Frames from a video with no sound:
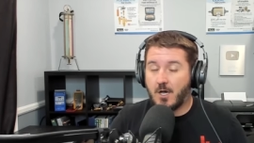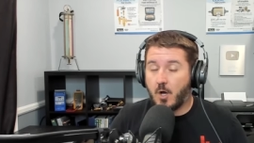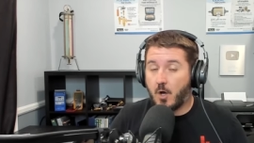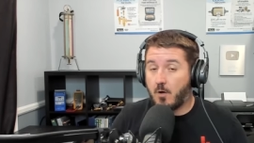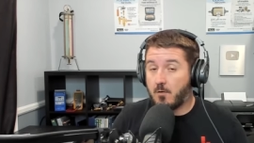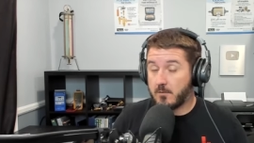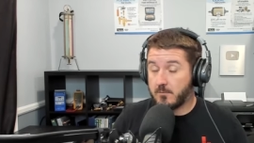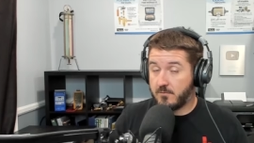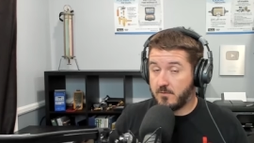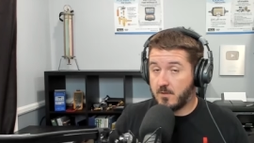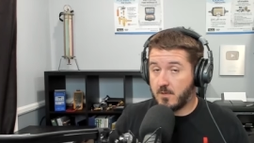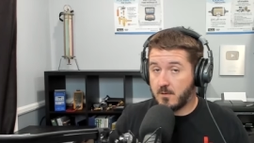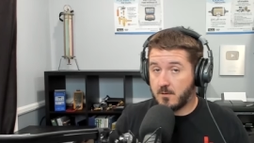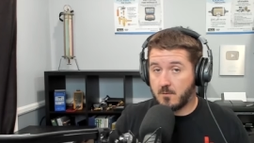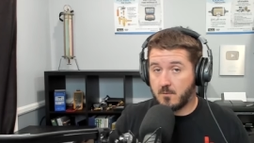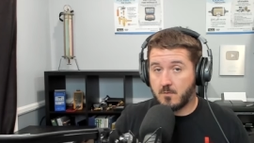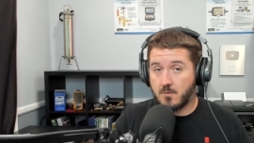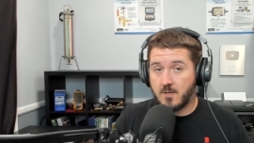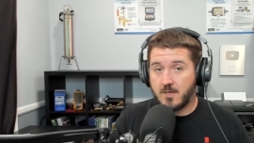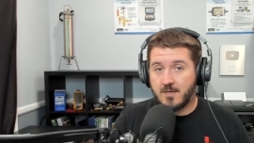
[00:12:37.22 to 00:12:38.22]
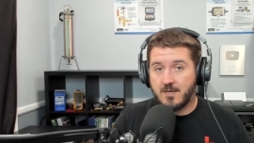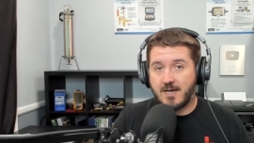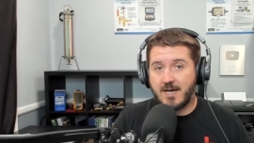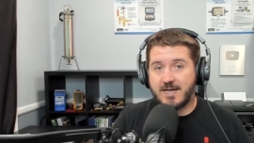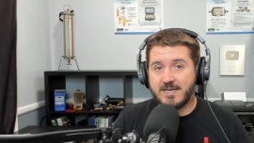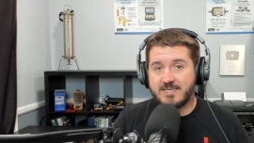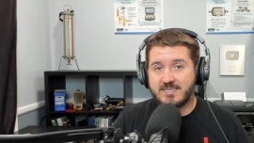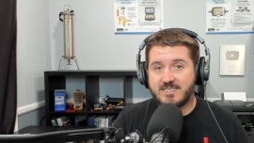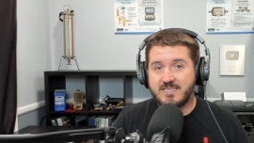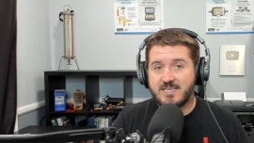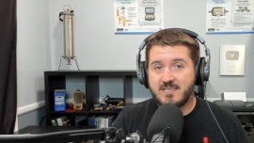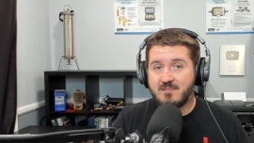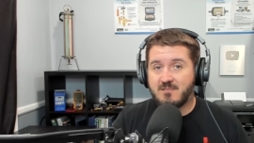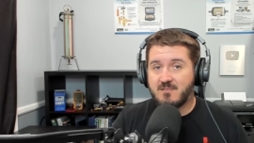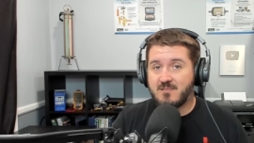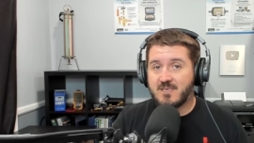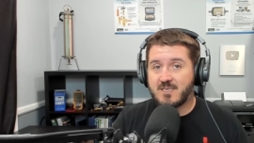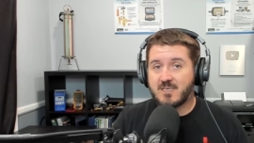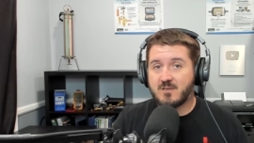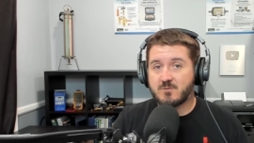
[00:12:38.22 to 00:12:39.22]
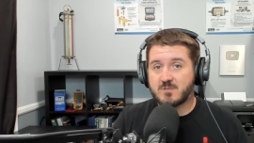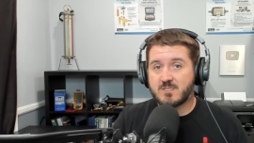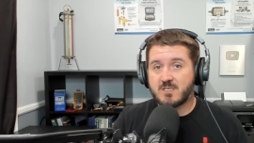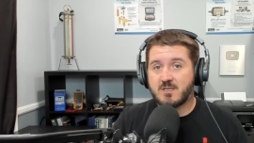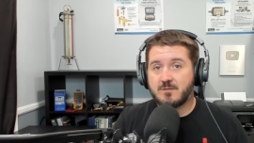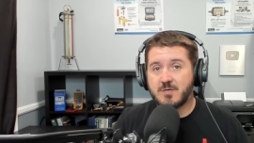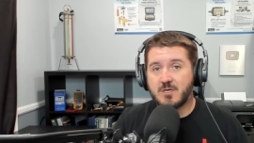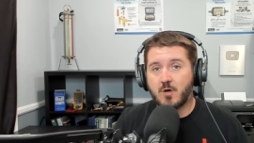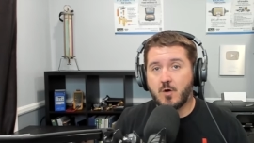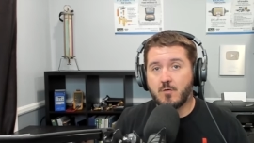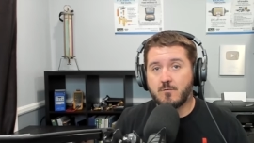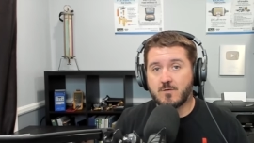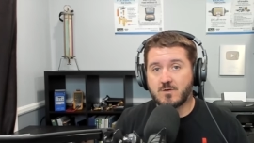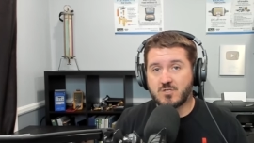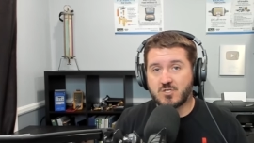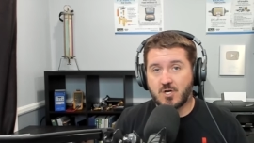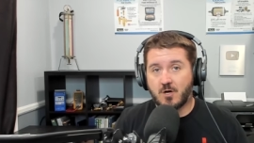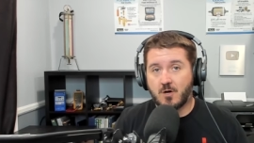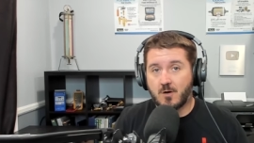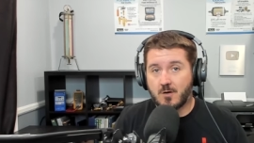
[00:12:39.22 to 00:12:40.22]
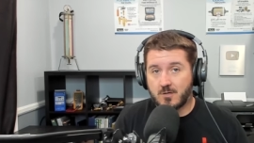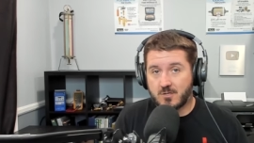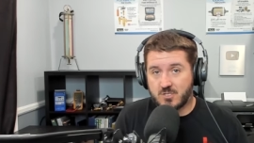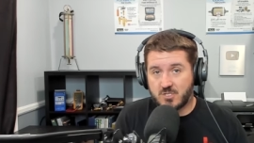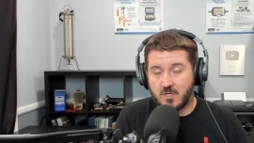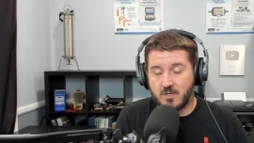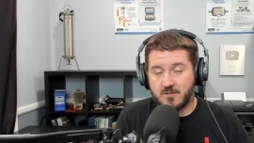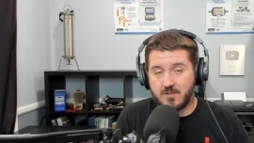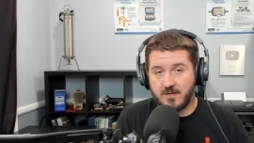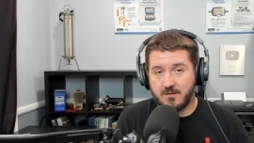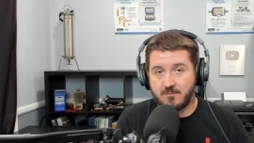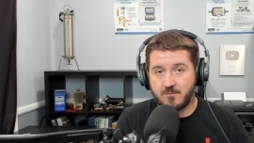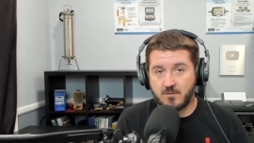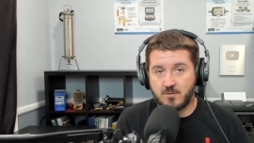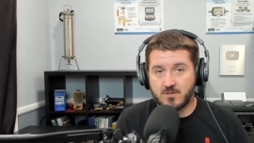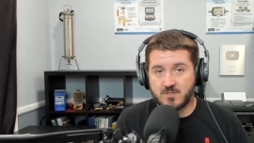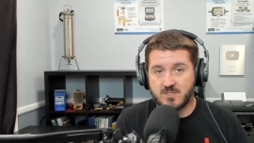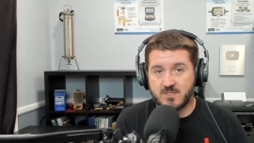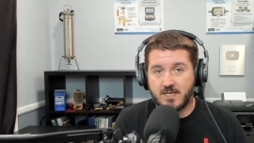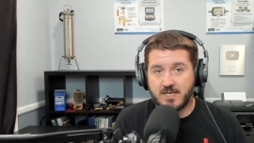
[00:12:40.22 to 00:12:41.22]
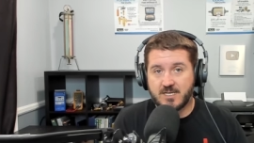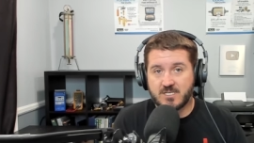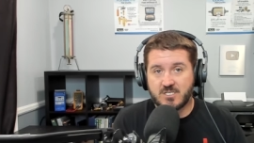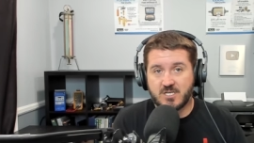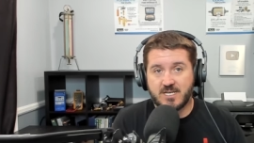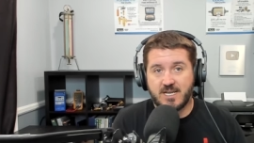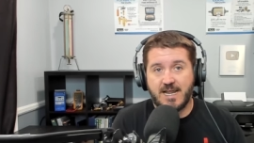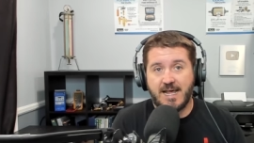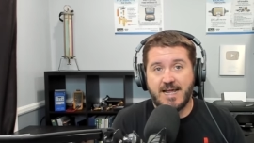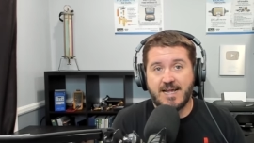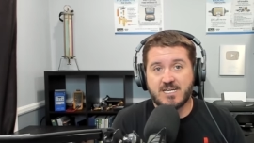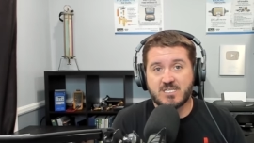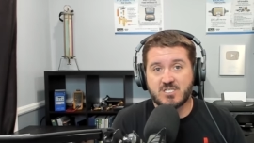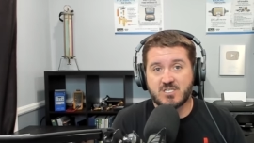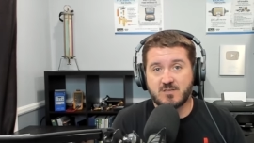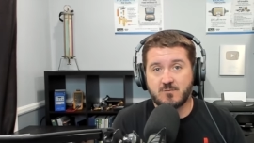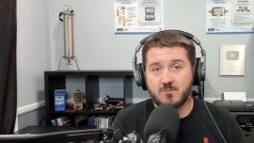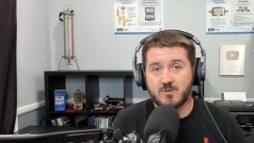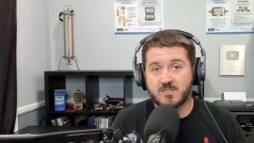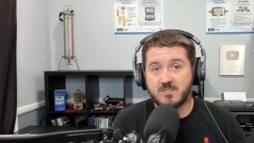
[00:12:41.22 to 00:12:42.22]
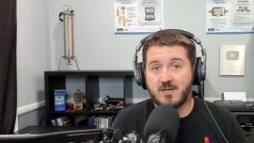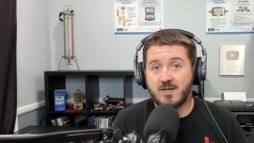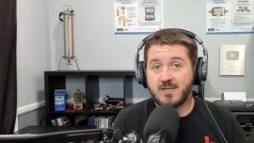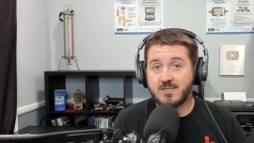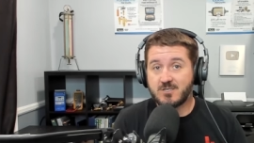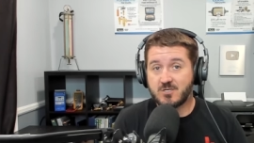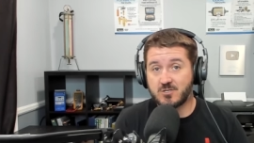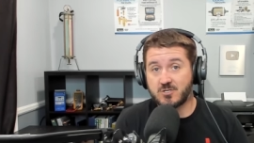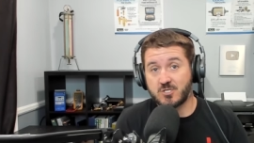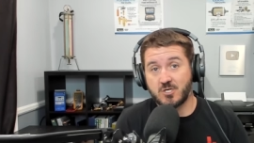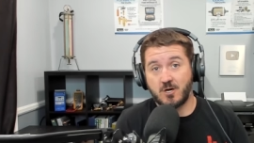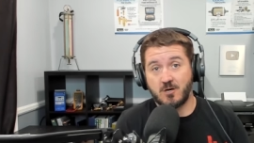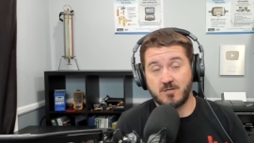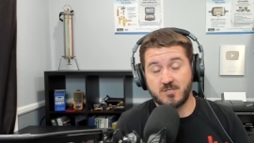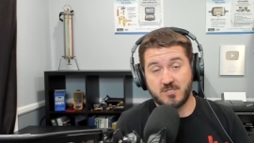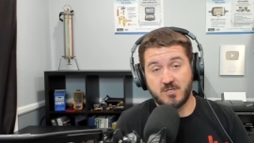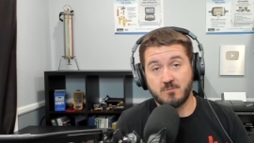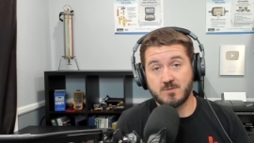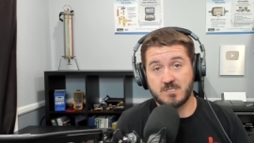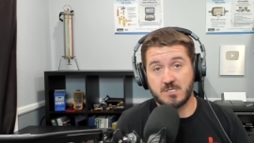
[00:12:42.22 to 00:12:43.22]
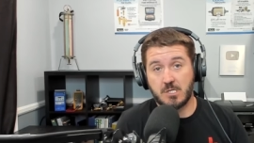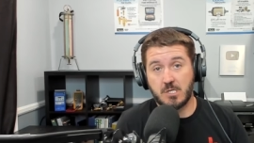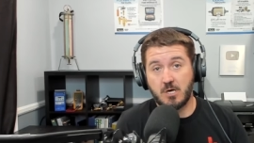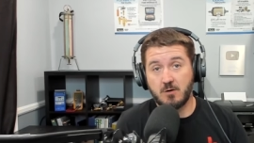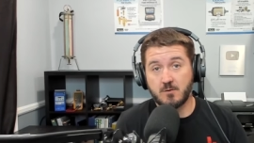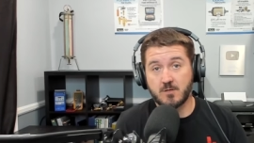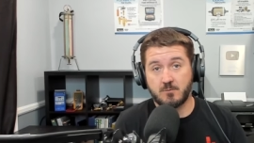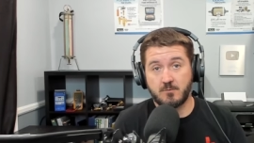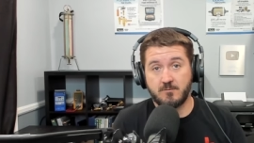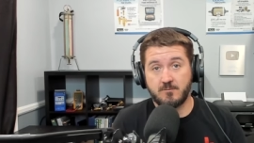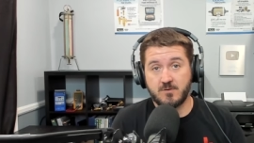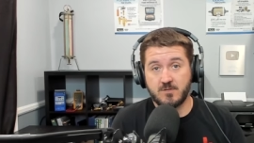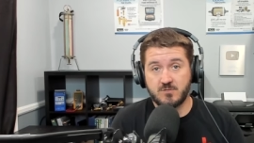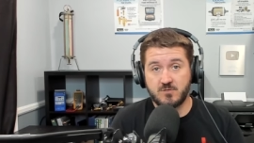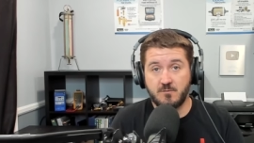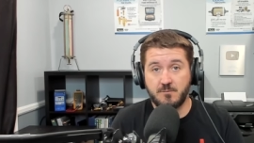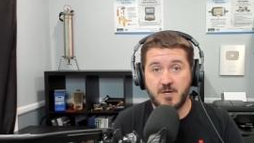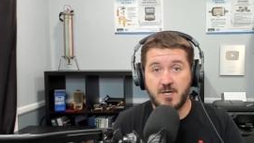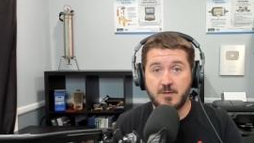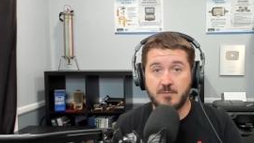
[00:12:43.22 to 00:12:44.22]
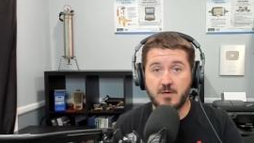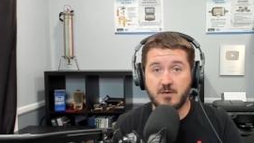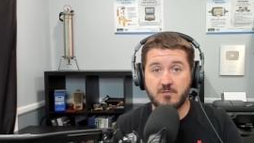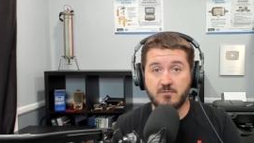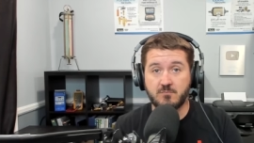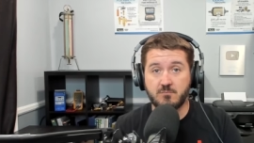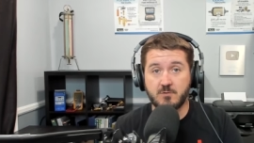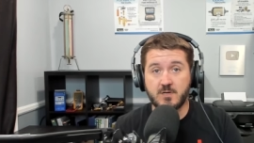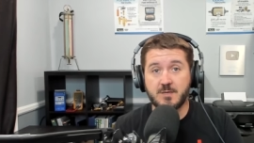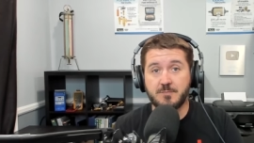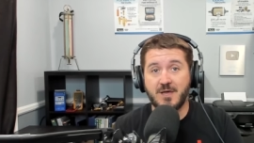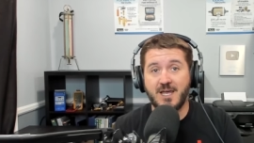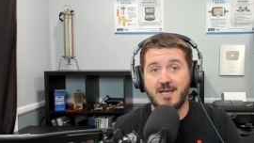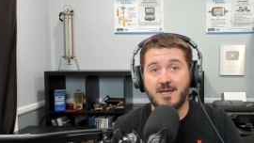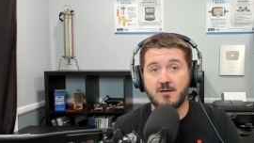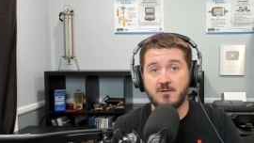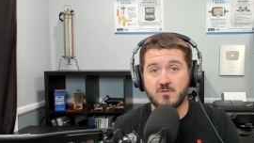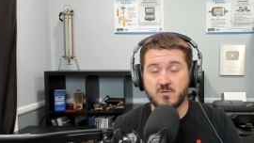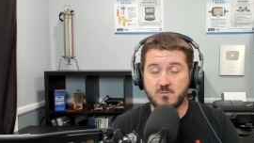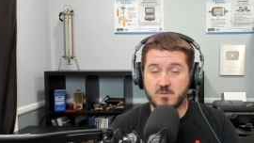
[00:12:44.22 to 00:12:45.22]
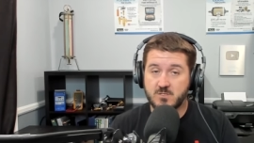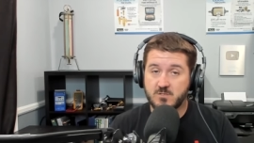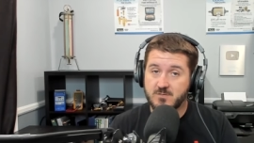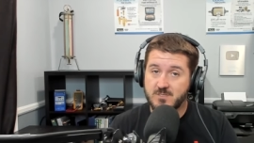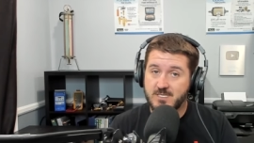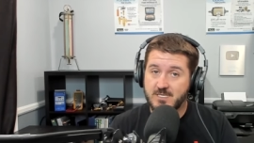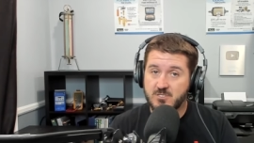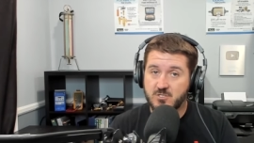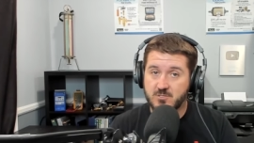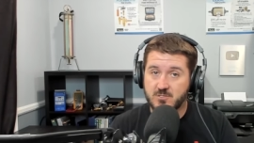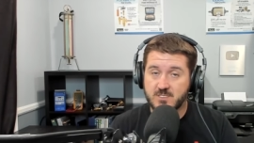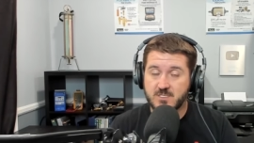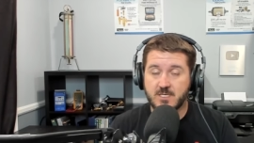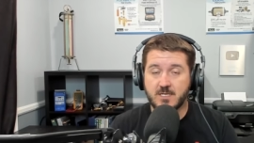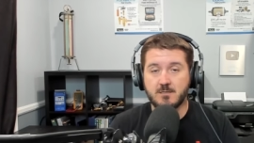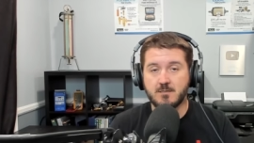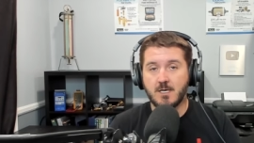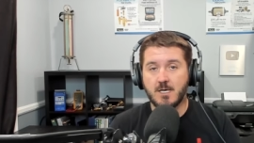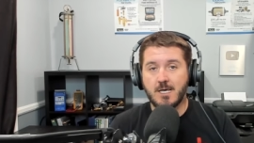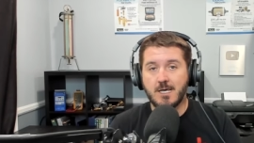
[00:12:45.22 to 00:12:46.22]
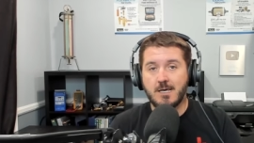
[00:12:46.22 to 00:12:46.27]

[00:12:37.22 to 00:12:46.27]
Although I did think it was going to be overcharged on that first stage, and it actually was undercharged. It was low on refrigerant by about three pounds, which was interesting.